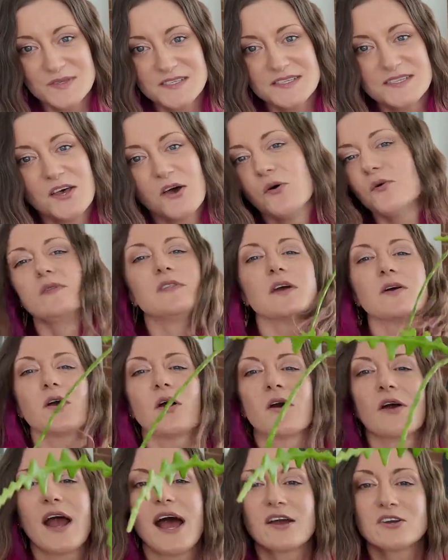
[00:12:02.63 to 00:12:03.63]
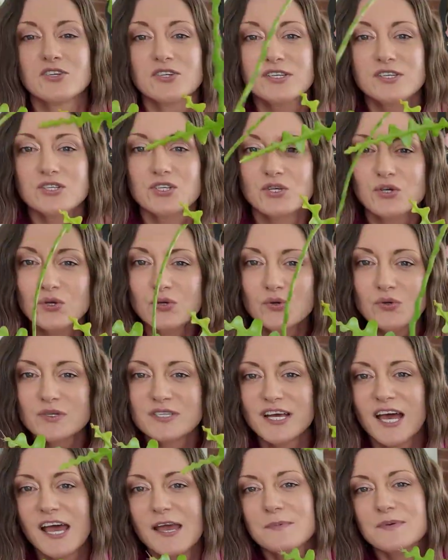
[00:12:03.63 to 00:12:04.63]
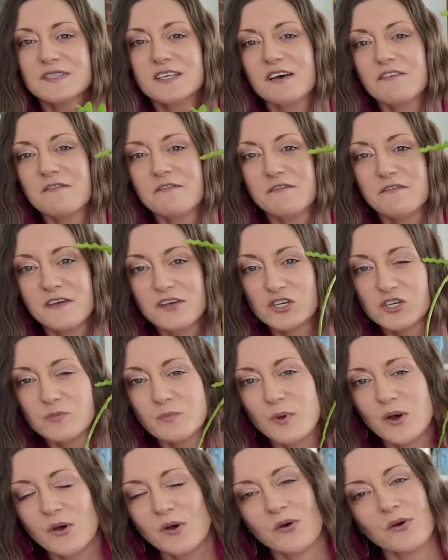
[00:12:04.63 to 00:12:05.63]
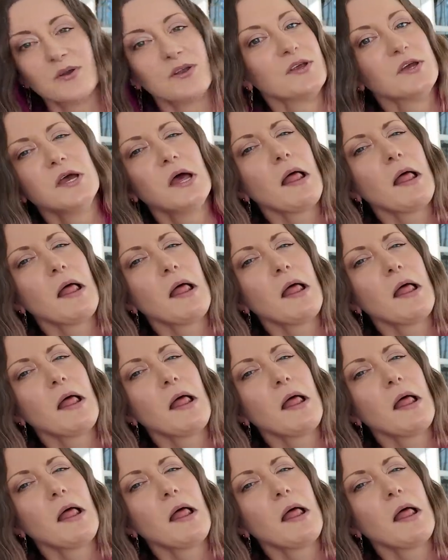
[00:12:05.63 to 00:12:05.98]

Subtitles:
So there are actually two types of fishbone